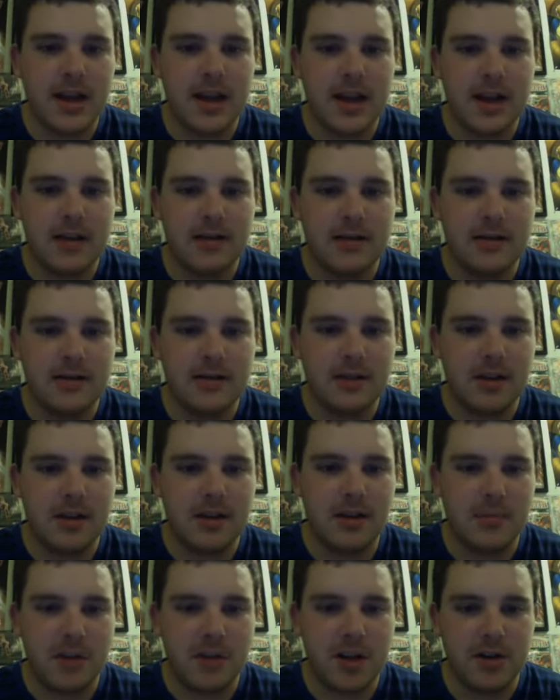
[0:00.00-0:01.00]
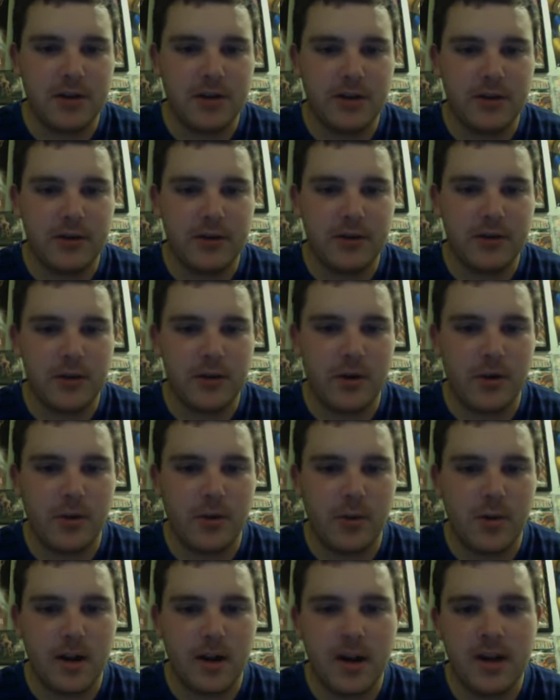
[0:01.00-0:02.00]
and Peter Griffin
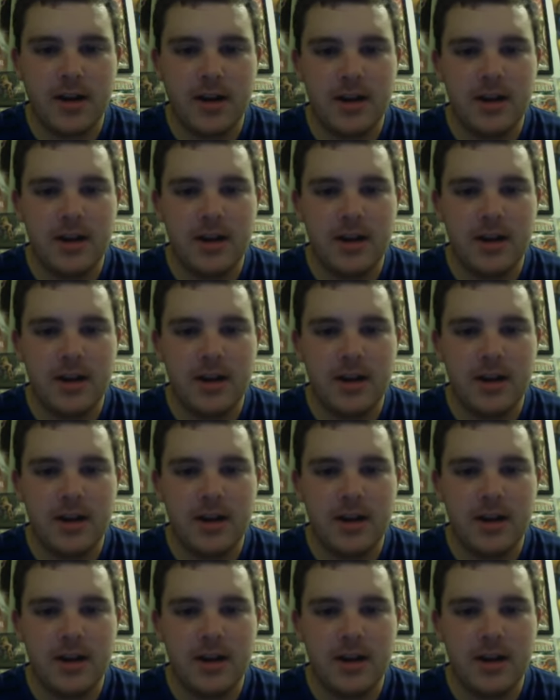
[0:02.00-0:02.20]
won.